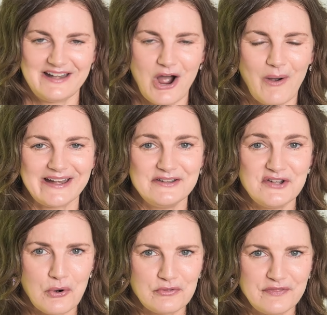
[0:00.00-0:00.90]
Now, I
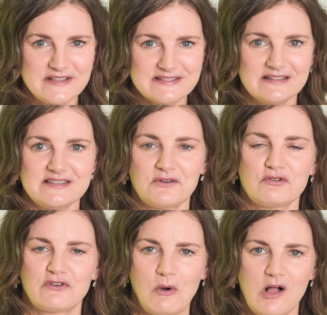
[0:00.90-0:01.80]
know that this can sound
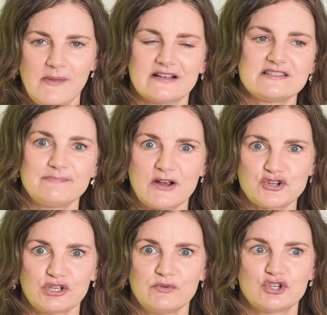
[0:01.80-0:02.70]
overwhelming,
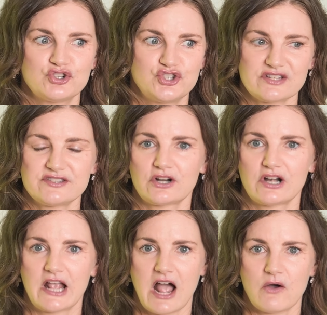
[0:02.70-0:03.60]
especially when you're just
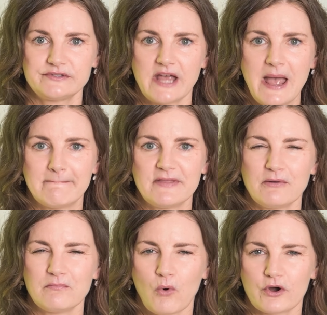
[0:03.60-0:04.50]
starting out, but
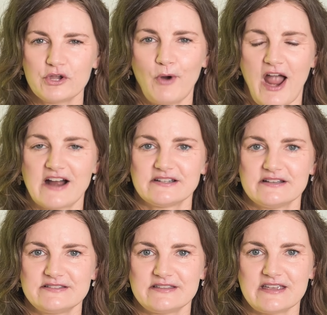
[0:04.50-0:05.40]
the more you
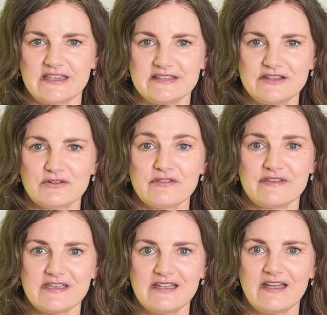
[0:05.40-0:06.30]
practice, the easier
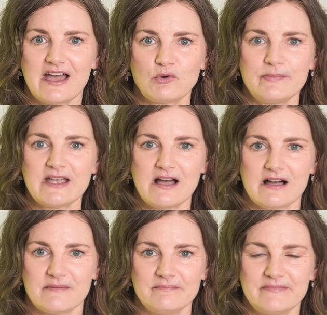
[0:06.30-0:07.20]
thinking ahead will
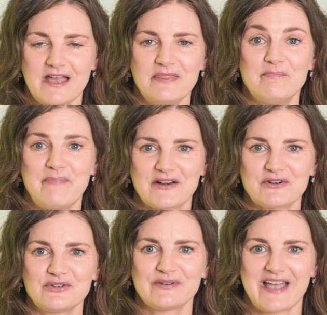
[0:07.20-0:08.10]
become and the better
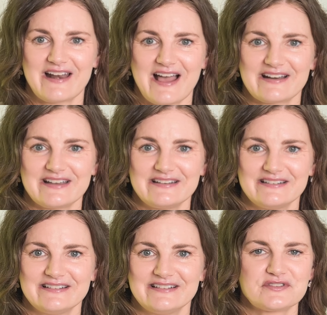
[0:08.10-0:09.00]
you'll get at it.
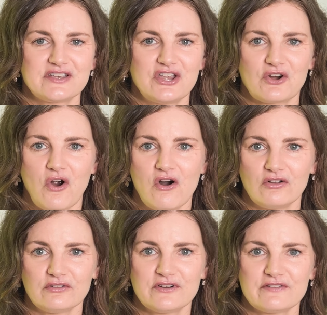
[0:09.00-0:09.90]
You'll secure
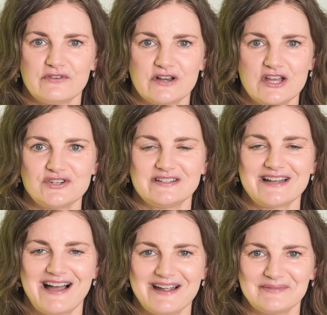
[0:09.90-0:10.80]
all of your footage in a
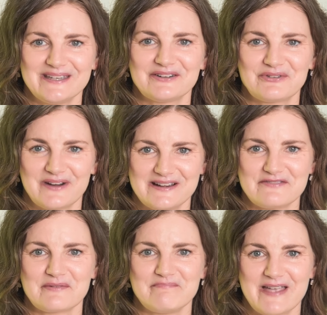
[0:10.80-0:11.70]
timely and
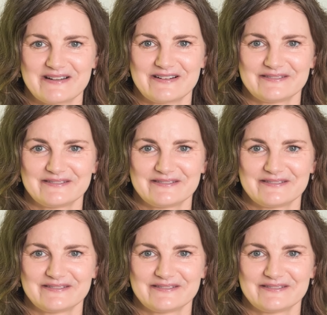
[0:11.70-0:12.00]
creative manner.